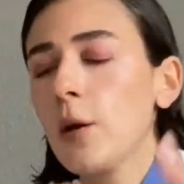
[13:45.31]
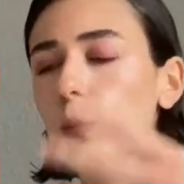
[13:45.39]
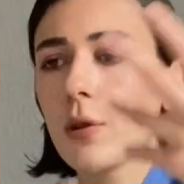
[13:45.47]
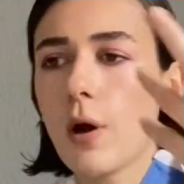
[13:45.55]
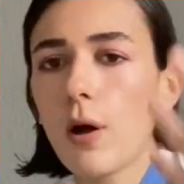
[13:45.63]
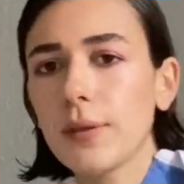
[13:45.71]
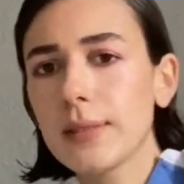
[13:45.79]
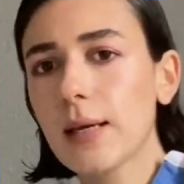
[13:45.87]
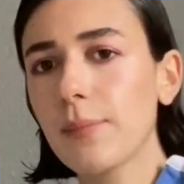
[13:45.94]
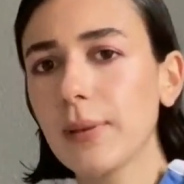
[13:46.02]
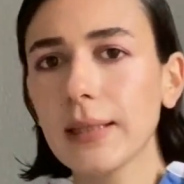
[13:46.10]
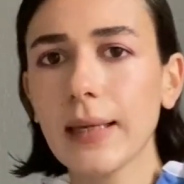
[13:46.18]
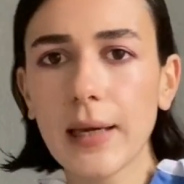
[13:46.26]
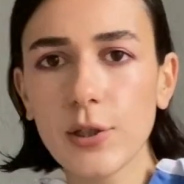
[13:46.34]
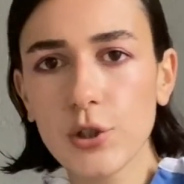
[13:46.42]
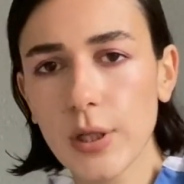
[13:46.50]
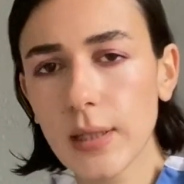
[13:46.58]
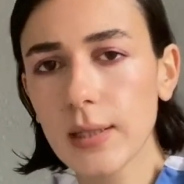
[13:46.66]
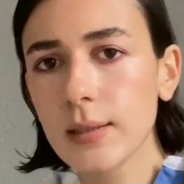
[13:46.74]
with all these
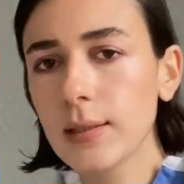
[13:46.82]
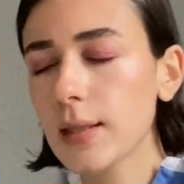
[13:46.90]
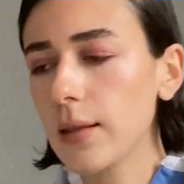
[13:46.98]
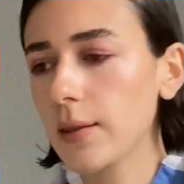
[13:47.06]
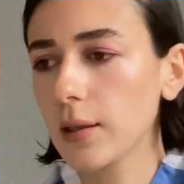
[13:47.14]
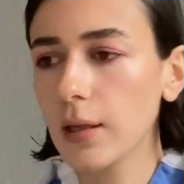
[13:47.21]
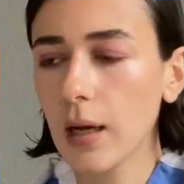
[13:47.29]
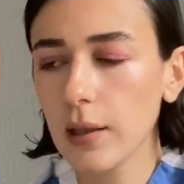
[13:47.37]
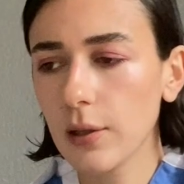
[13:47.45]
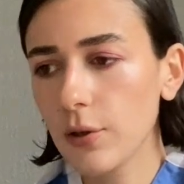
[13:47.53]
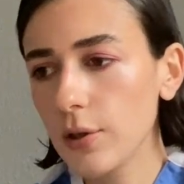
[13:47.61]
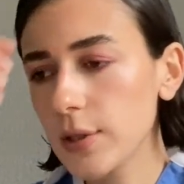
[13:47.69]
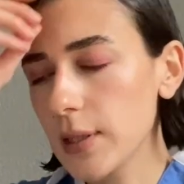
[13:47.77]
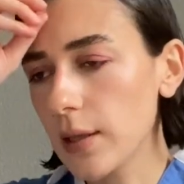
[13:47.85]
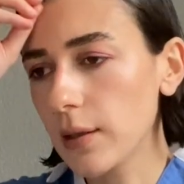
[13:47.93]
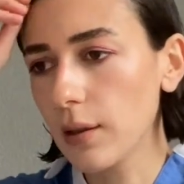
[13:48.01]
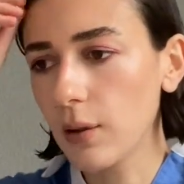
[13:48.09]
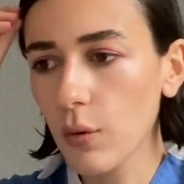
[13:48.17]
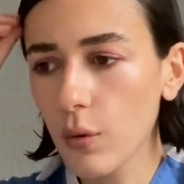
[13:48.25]
applications and the colors and the
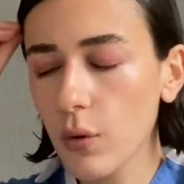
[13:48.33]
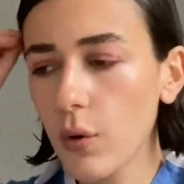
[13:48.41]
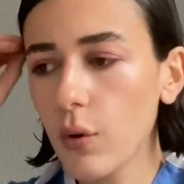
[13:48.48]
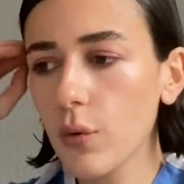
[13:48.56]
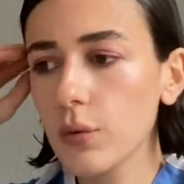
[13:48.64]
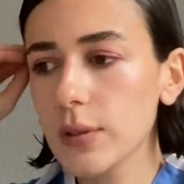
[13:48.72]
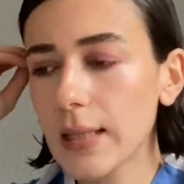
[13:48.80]
logos